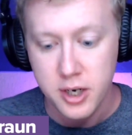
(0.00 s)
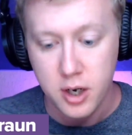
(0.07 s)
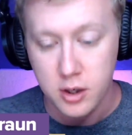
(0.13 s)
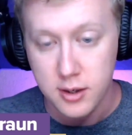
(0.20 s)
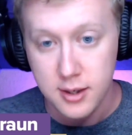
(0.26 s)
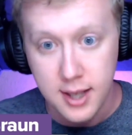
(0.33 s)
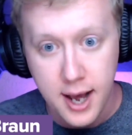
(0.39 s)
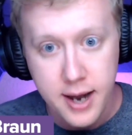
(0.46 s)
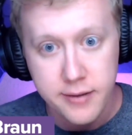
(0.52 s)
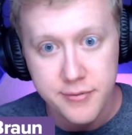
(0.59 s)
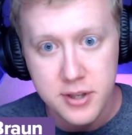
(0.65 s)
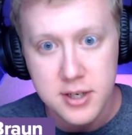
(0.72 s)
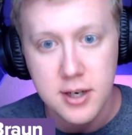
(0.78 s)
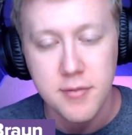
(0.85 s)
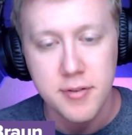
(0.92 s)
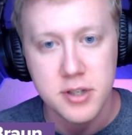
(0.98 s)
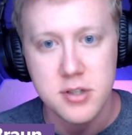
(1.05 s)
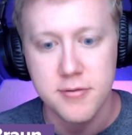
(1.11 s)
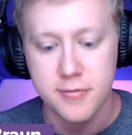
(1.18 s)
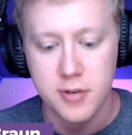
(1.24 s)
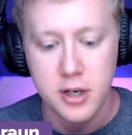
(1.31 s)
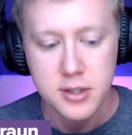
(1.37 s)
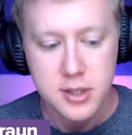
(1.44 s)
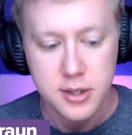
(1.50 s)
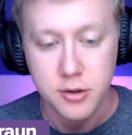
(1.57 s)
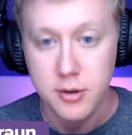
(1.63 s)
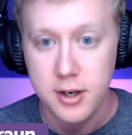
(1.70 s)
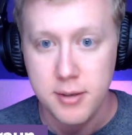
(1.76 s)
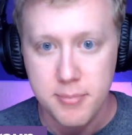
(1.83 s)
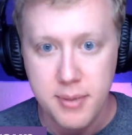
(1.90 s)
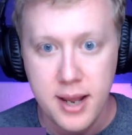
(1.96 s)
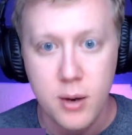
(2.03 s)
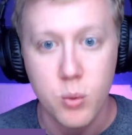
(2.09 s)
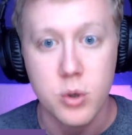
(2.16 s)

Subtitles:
And a lot of the defensive fronts in Green Bay